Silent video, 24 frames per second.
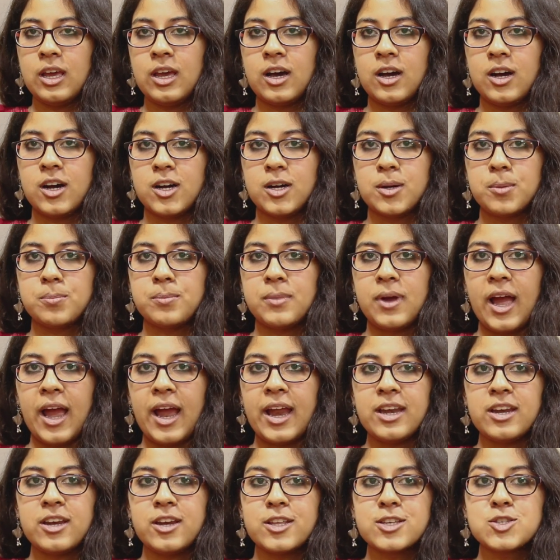
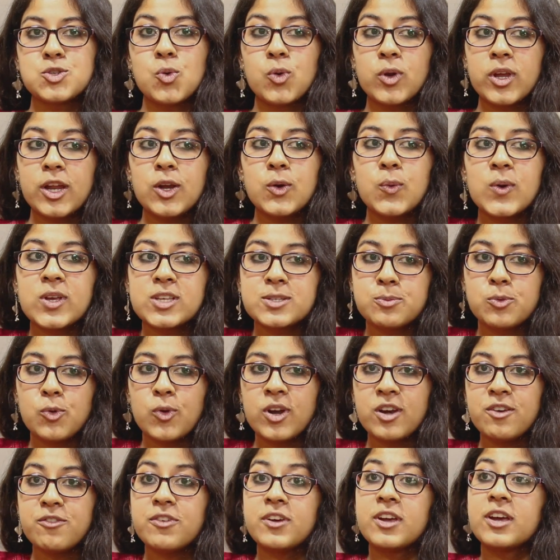And it is okay to explore
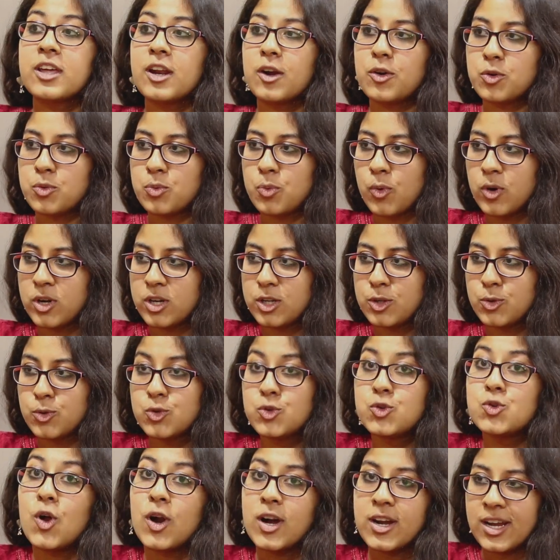and figure out what you
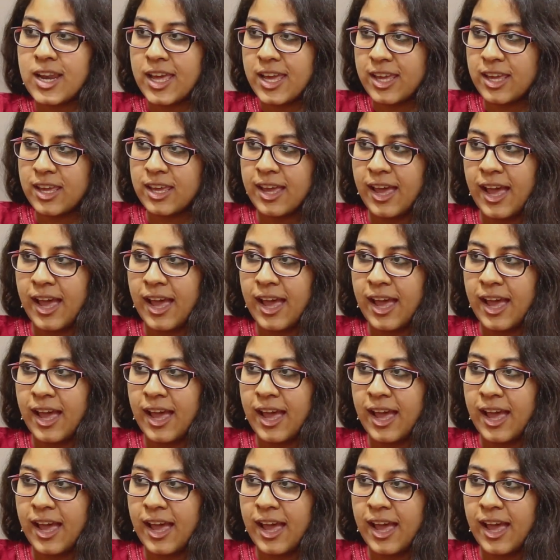do not like.